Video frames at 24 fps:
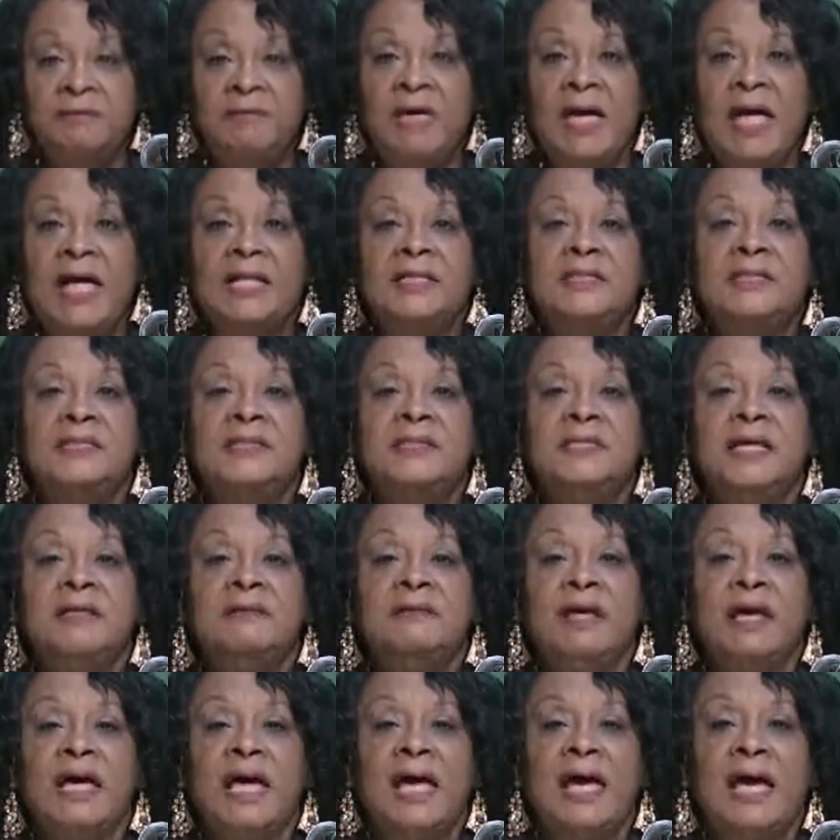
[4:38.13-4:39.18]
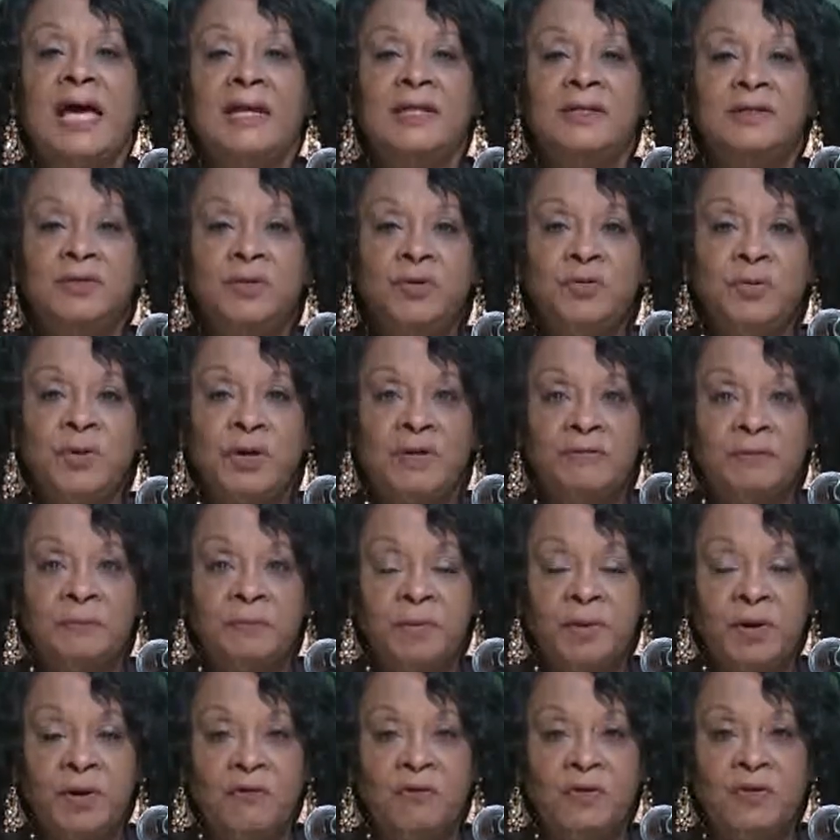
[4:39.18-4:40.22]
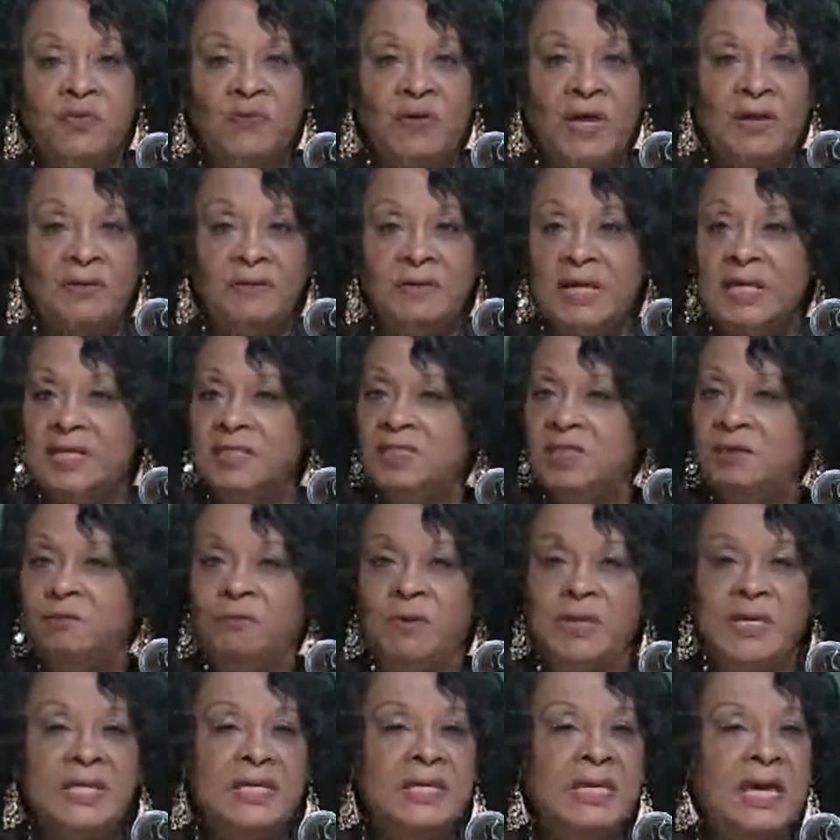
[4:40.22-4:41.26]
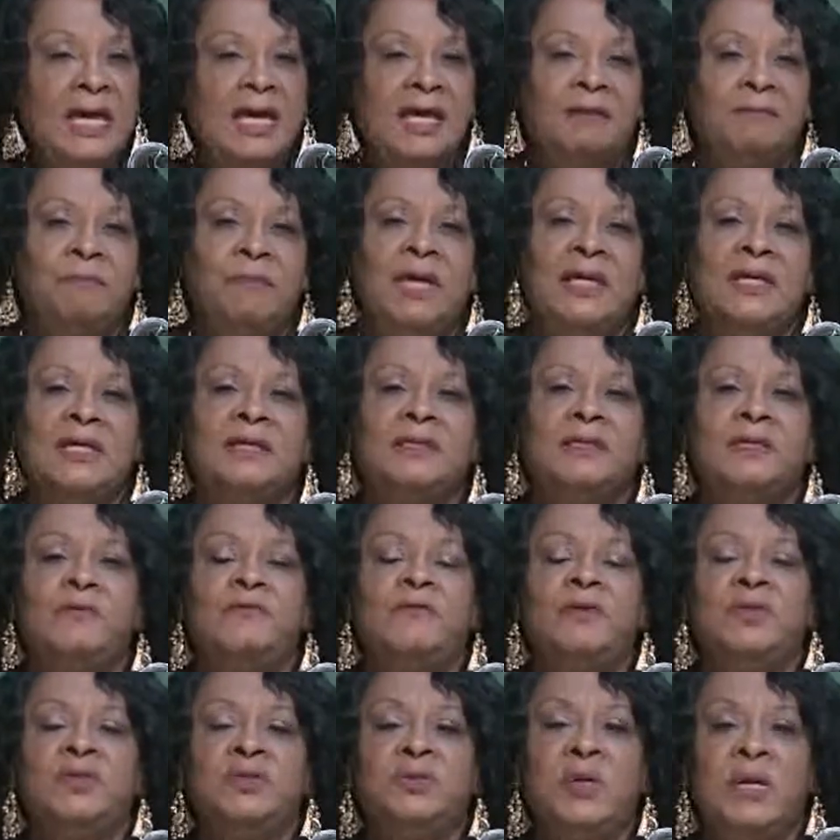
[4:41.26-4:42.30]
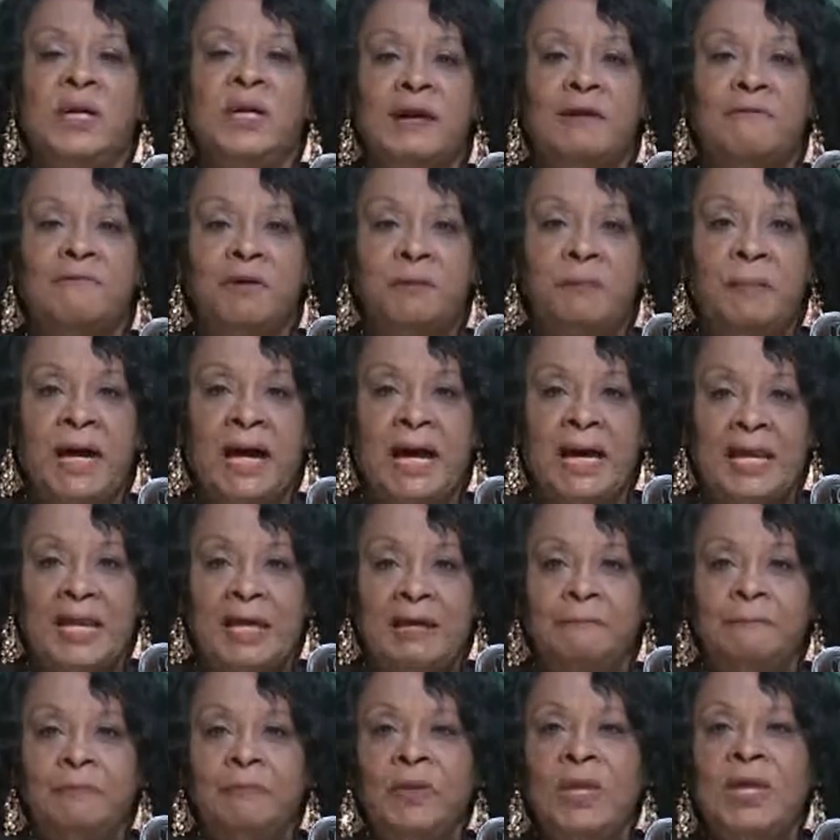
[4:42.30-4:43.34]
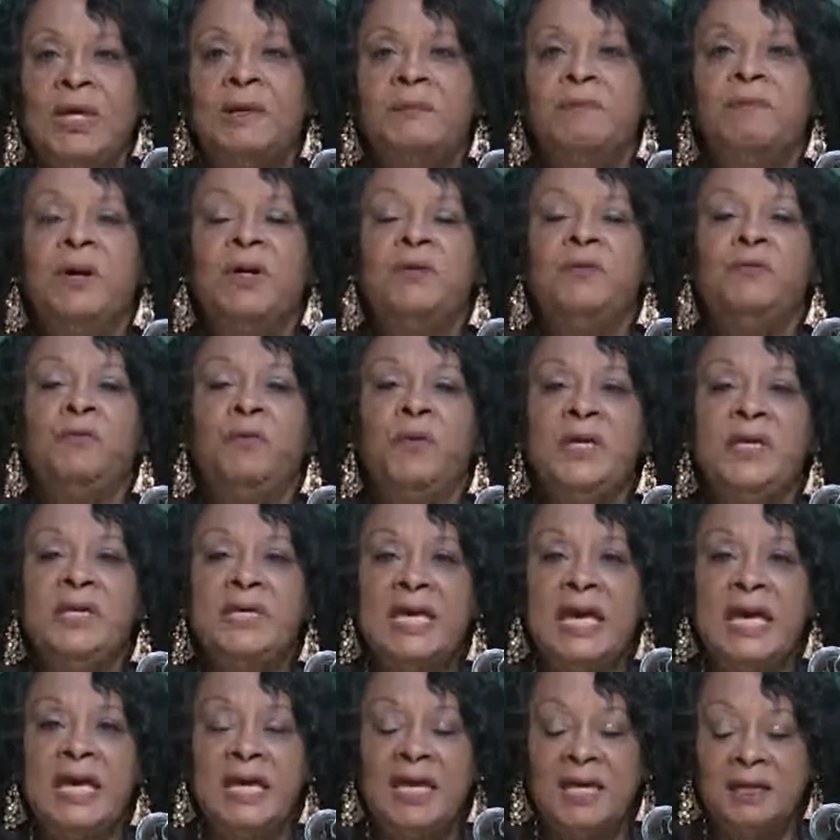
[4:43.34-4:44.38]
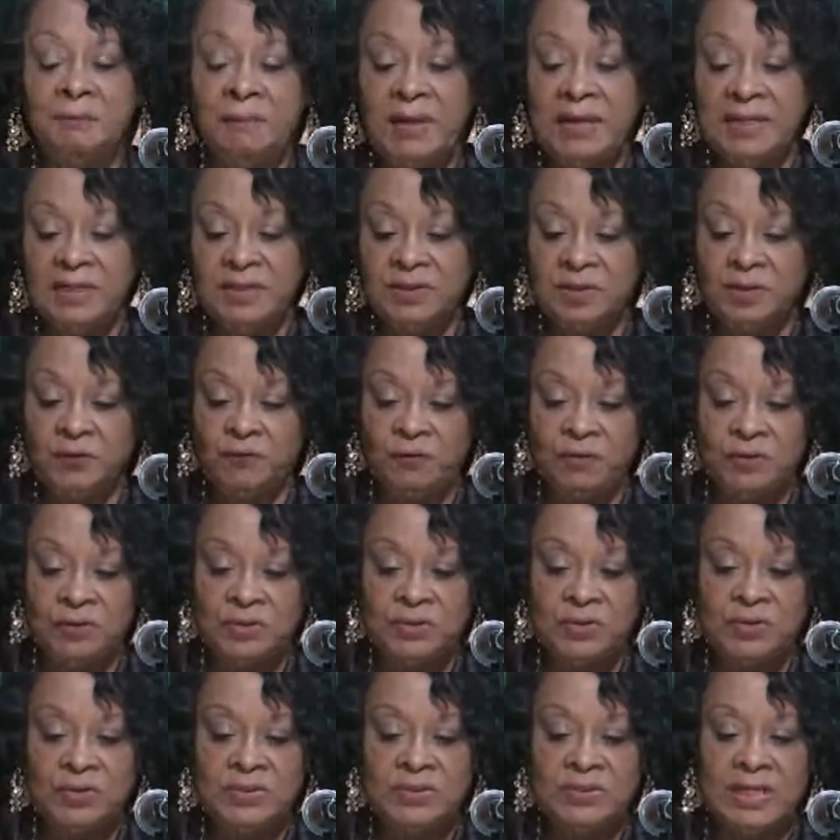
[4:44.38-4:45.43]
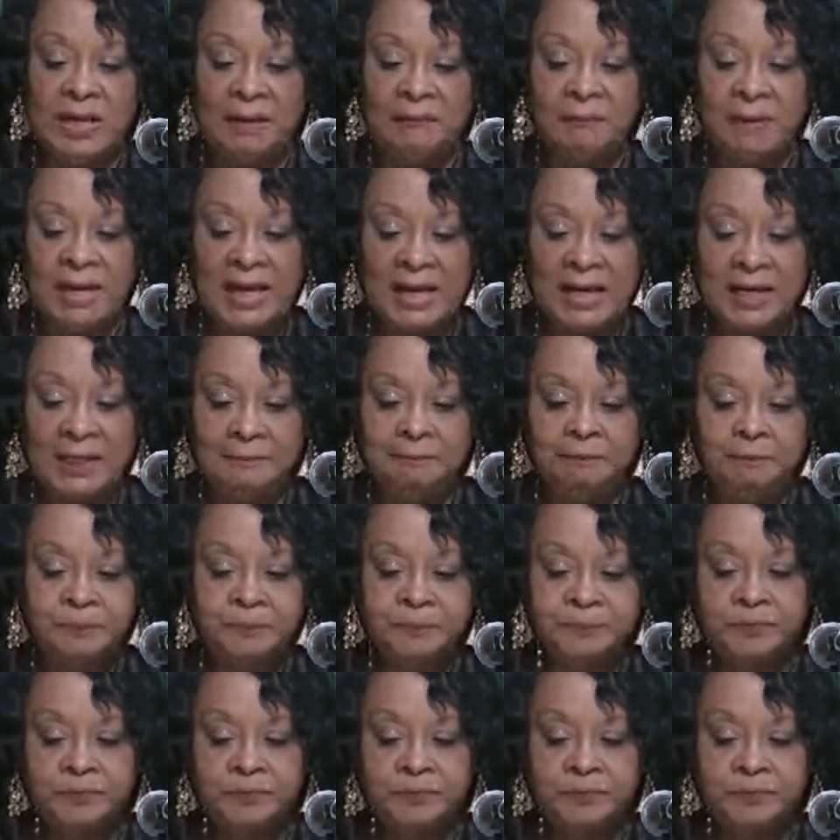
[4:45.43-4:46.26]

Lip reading: That's the attitude of the Purvis Foundation. We can't make a difference to everybody, but we can make a difference to somebody.